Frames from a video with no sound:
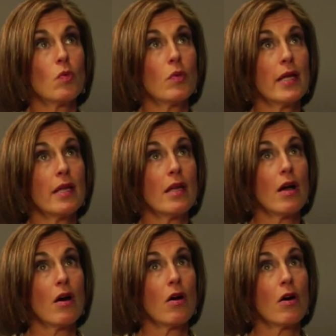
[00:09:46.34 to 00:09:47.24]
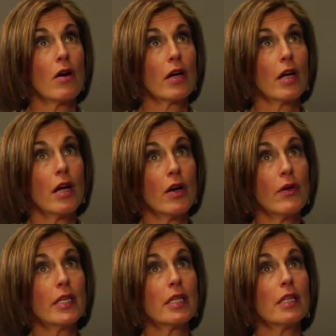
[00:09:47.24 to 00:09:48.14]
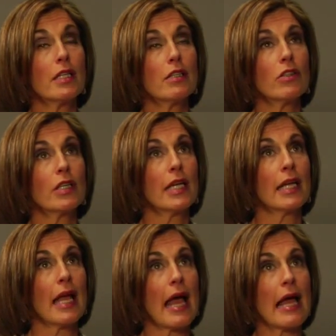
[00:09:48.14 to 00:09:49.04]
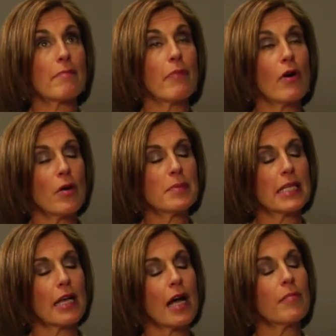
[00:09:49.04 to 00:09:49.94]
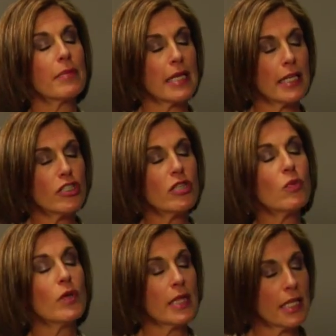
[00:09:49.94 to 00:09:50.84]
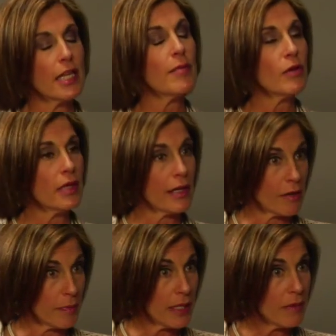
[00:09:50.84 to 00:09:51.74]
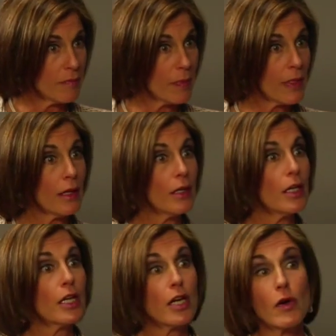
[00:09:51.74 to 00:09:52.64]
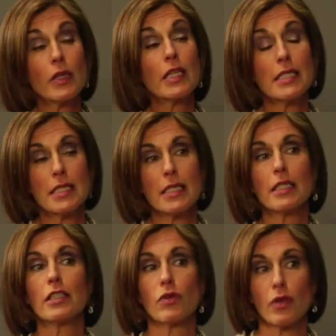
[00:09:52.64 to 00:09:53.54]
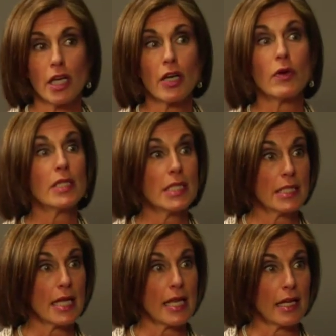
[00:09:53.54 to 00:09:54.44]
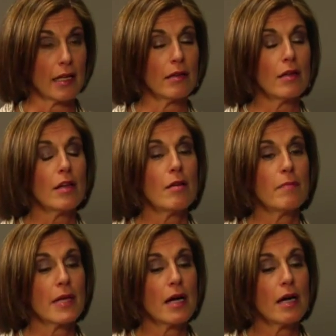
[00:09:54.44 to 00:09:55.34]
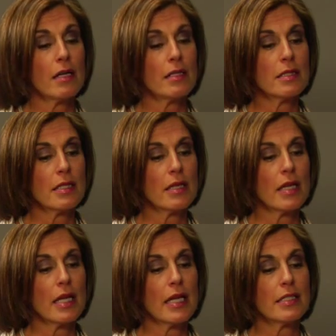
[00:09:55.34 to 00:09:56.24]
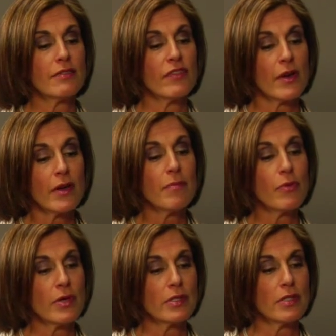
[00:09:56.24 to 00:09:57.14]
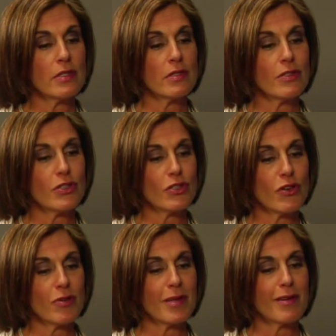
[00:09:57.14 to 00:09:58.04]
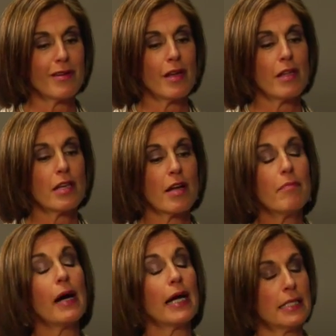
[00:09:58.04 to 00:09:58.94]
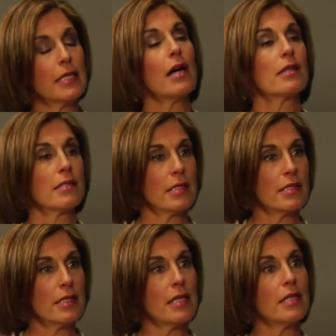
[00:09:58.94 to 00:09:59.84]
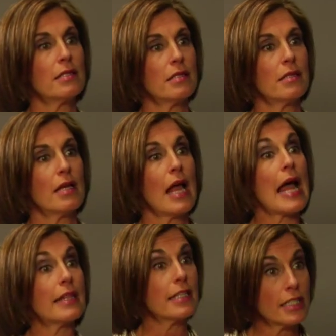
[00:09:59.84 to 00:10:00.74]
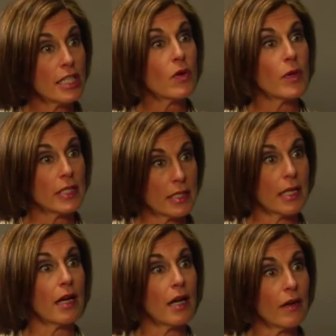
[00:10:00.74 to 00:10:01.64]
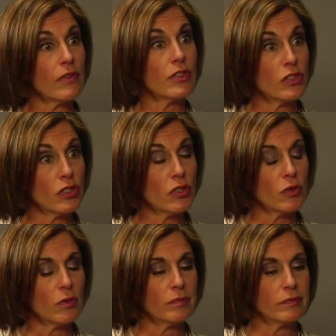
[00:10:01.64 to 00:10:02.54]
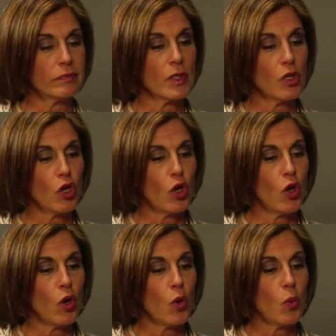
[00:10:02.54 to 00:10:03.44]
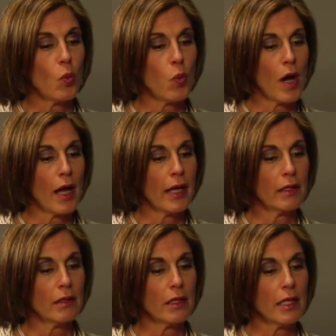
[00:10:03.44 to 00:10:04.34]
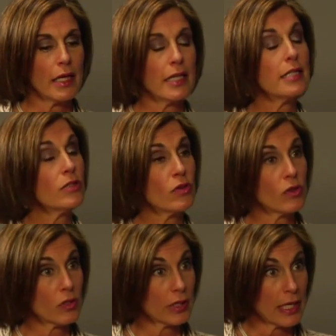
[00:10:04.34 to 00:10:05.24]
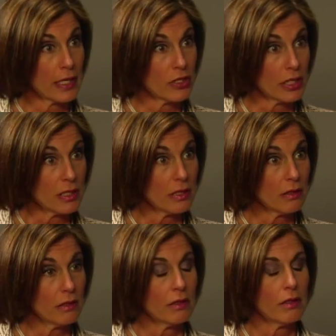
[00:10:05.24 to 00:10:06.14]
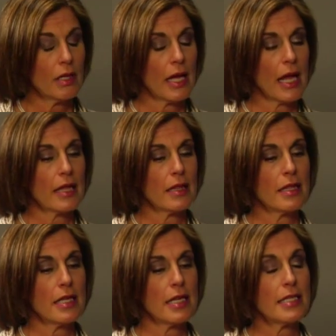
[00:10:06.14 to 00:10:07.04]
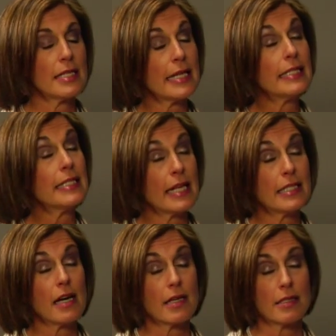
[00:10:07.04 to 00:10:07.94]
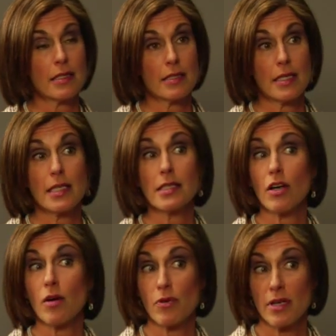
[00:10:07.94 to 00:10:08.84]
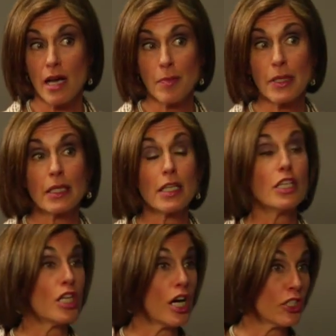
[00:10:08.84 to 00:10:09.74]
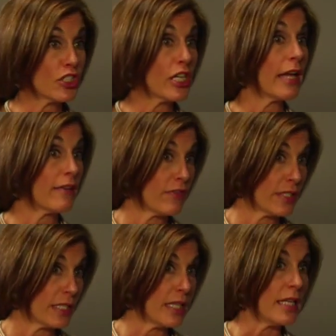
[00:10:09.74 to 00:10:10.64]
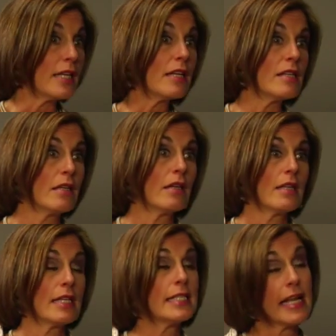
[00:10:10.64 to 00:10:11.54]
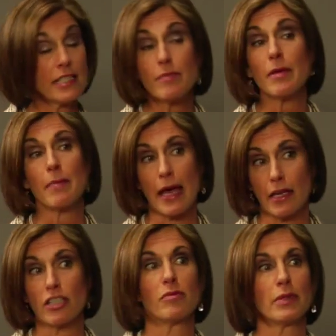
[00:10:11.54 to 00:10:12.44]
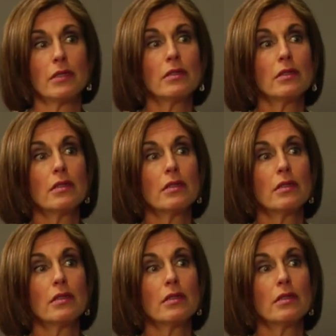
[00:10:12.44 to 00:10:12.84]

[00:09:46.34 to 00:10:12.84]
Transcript: We are currently looking at PARPs in combination with chemotherapy, currently still in a recurrent setting, because it's very important to determine the combined toxicities mm-hmm. the sequencing of the two. While it is an oral agent, the day-to-day toxicities are predominantly nausea and fatigue that tend to be manageable,